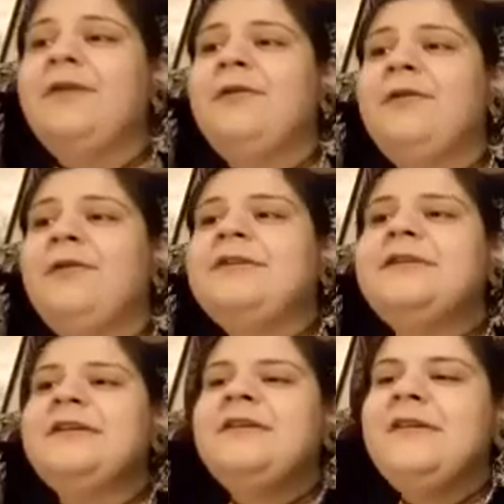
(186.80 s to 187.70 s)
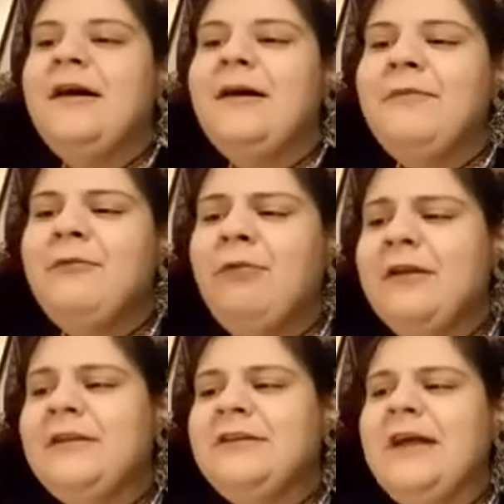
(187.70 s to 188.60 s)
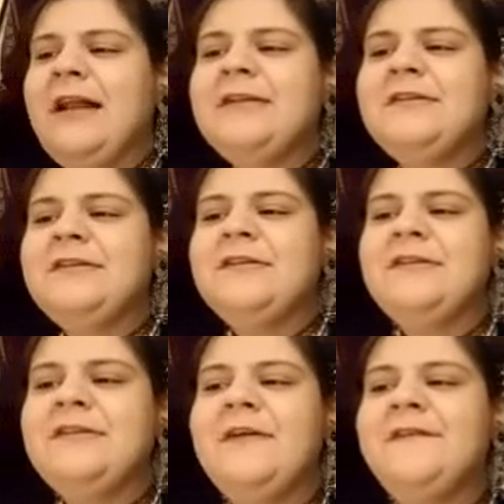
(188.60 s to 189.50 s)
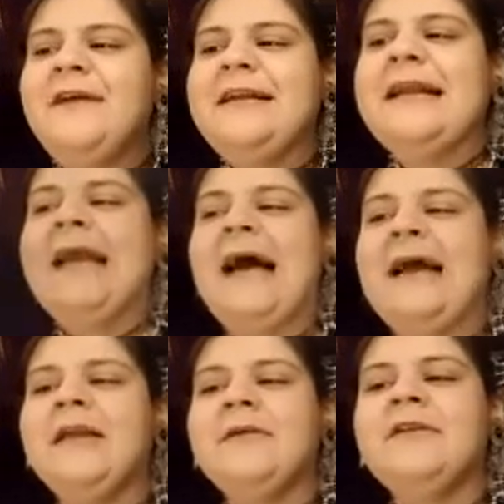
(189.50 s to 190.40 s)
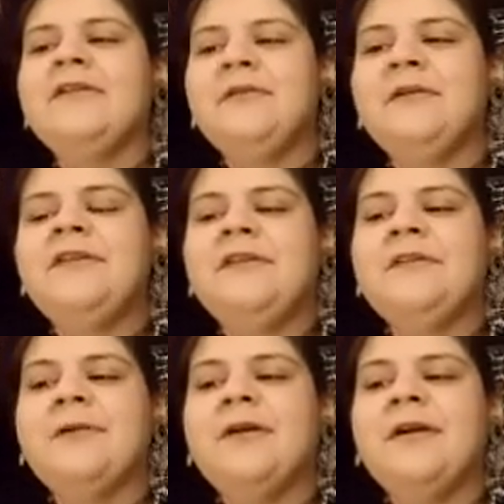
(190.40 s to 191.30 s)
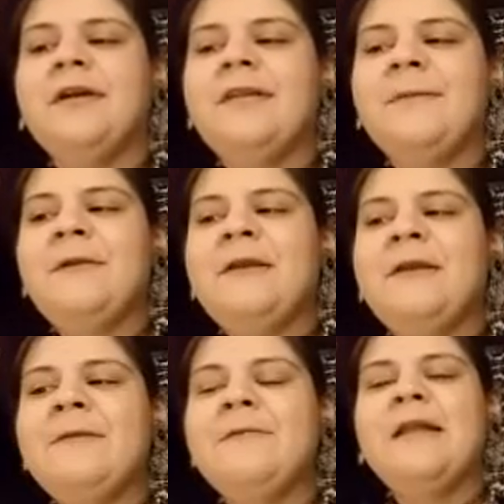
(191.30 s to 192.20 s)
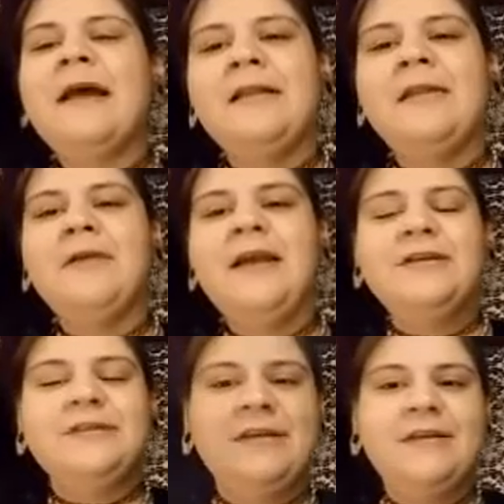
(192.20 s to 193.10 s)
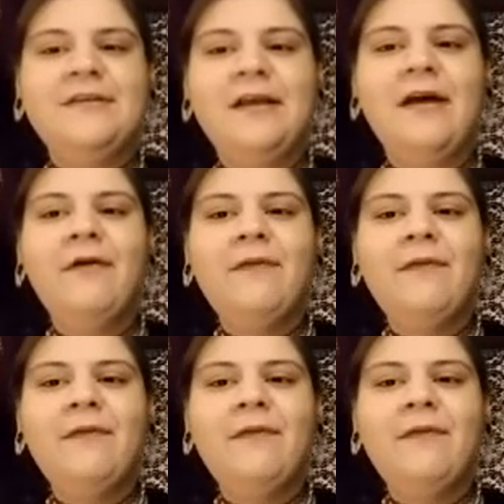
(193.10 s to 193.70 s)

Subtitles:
question is, what are the challenges of finding accurate sources regarding the people and location itself?